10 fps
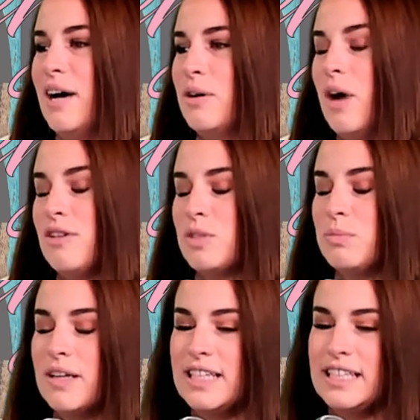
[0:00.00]

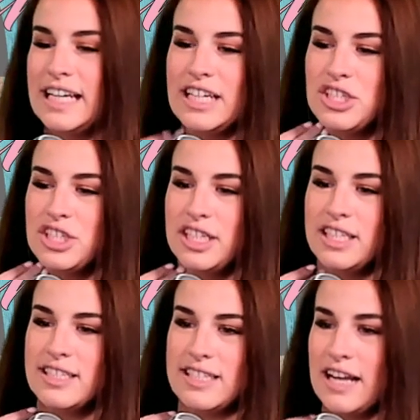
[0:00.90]
also bartending, and
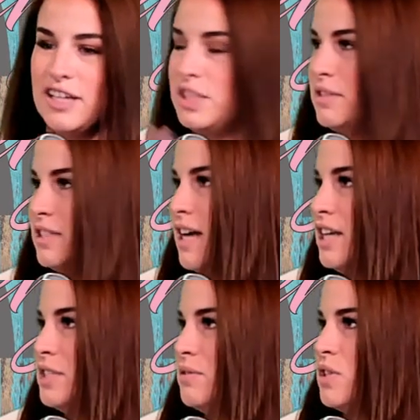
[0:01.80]
she decided she was
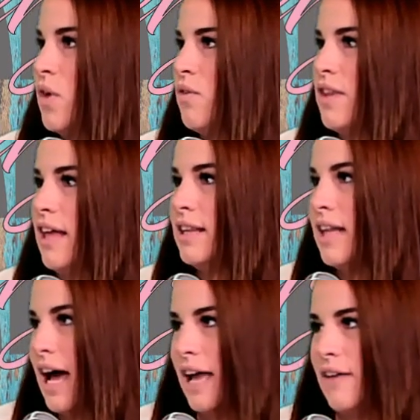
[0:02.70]
done. She was over that
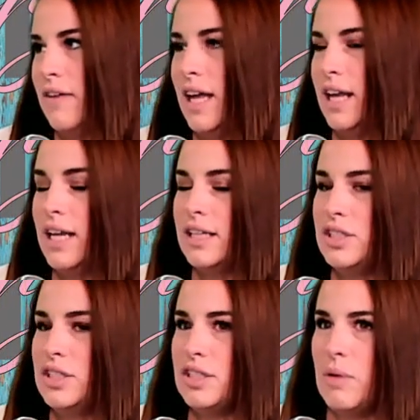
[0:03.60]
life, and
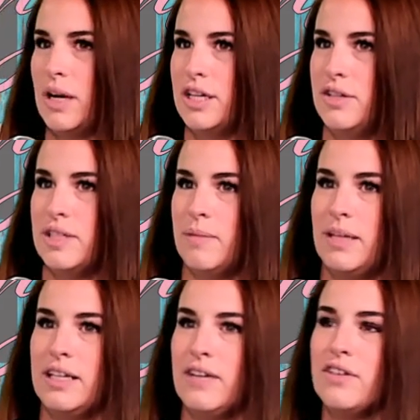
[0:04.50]
she just wanted to do
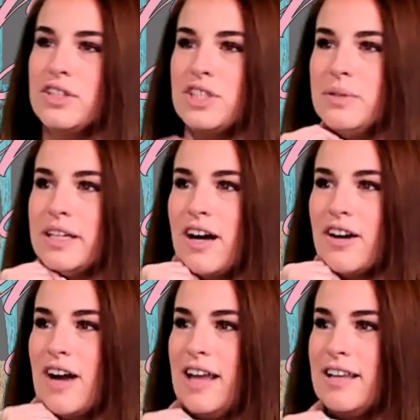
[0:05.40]
something different. She went and
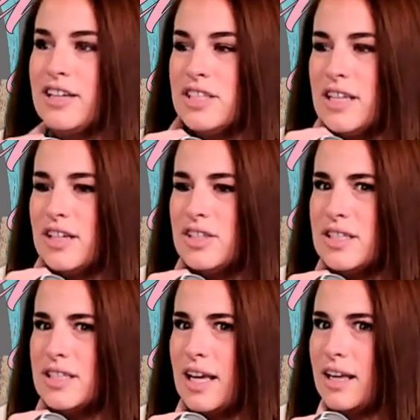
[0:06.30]
got her eyelashes done, and
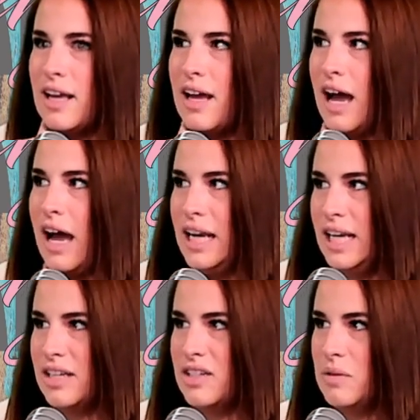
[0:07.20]
she's like, I
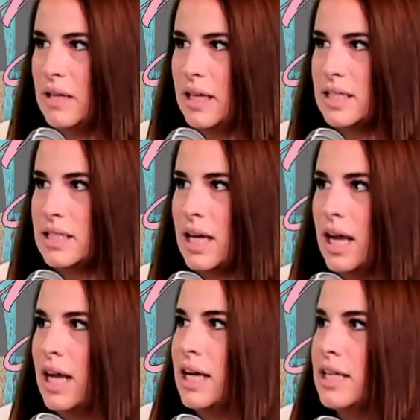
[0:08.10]
need to do this.
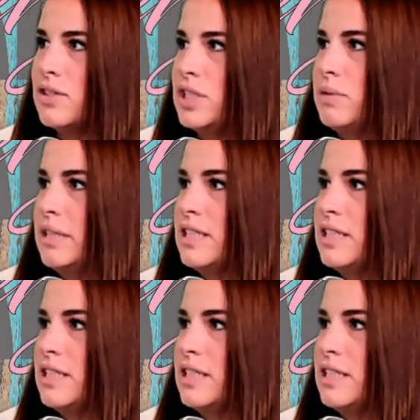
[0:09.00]
So she went to